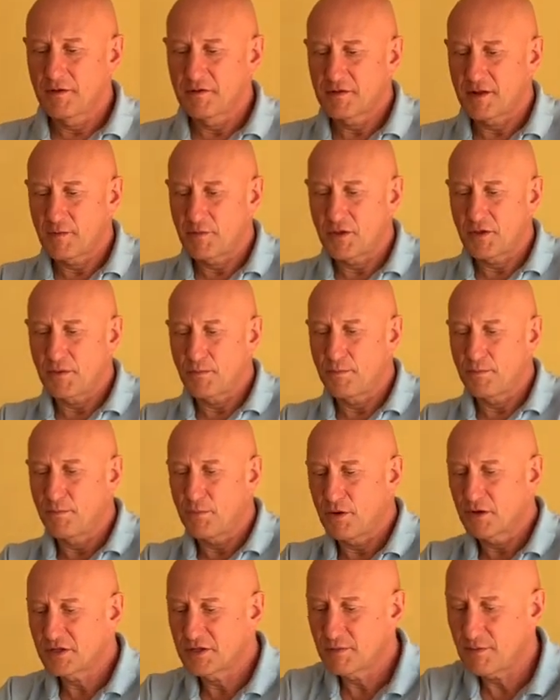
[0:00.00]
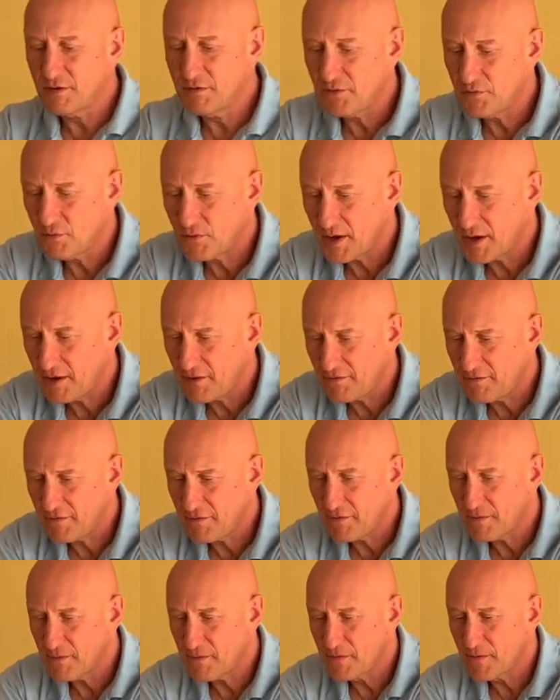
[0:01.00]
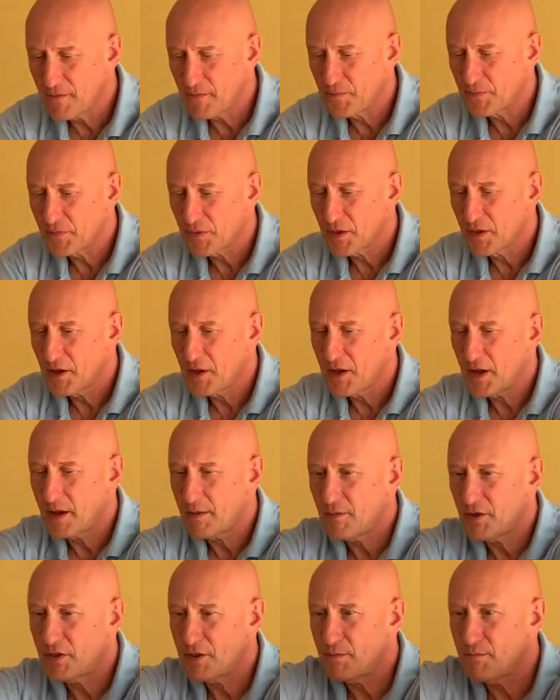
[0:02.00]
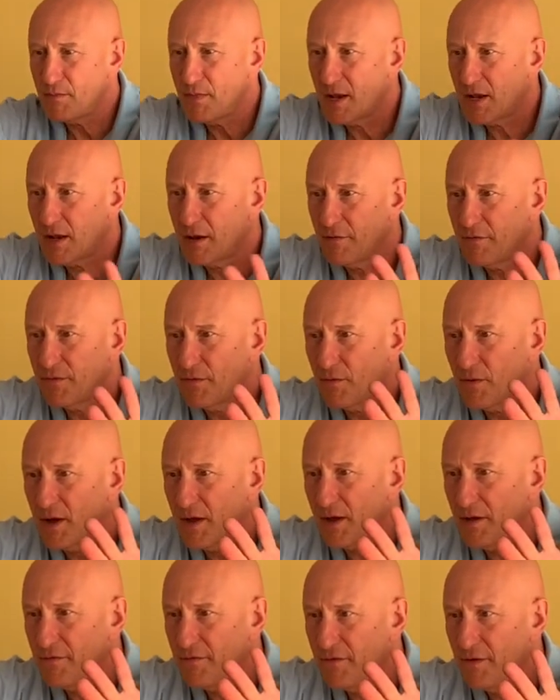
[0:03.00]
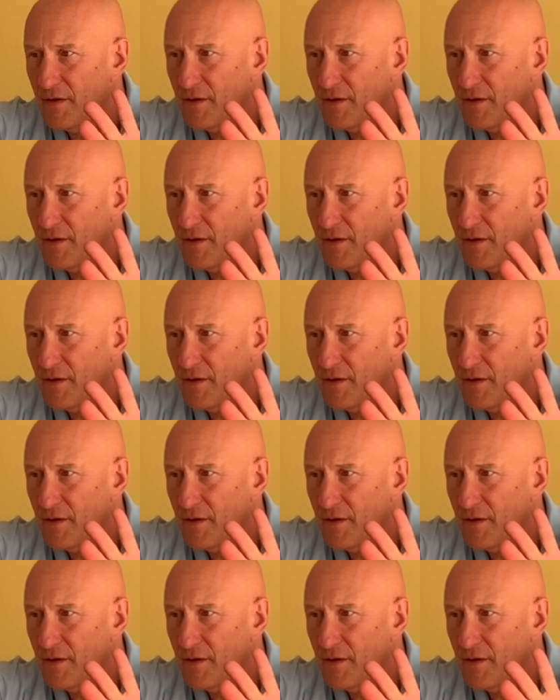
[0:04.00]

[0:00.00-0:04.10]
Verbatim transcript: So I'm at the bottom of the wave. I'm at the middle of the wave.